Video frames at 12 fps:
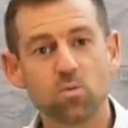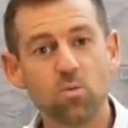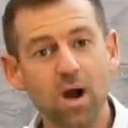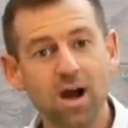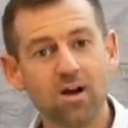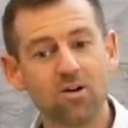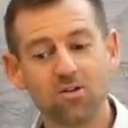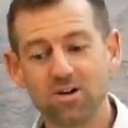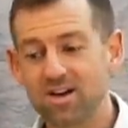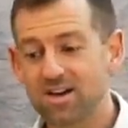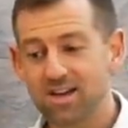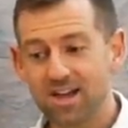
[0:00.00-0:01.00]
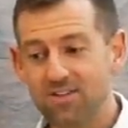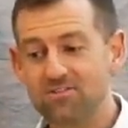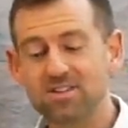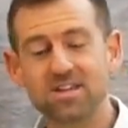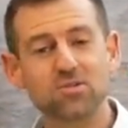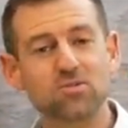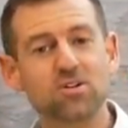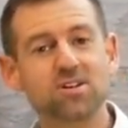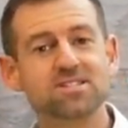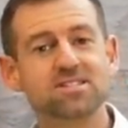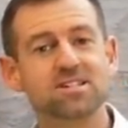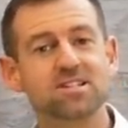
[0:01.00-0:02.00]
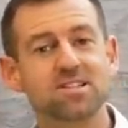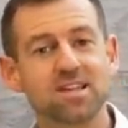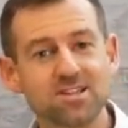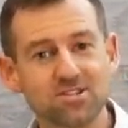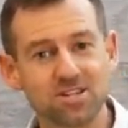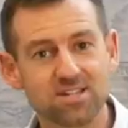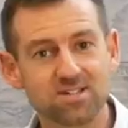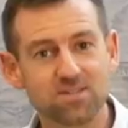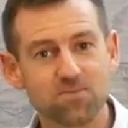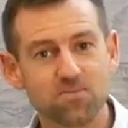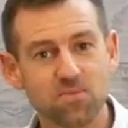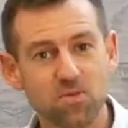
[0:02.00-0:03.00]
Wow, everything looks delicious.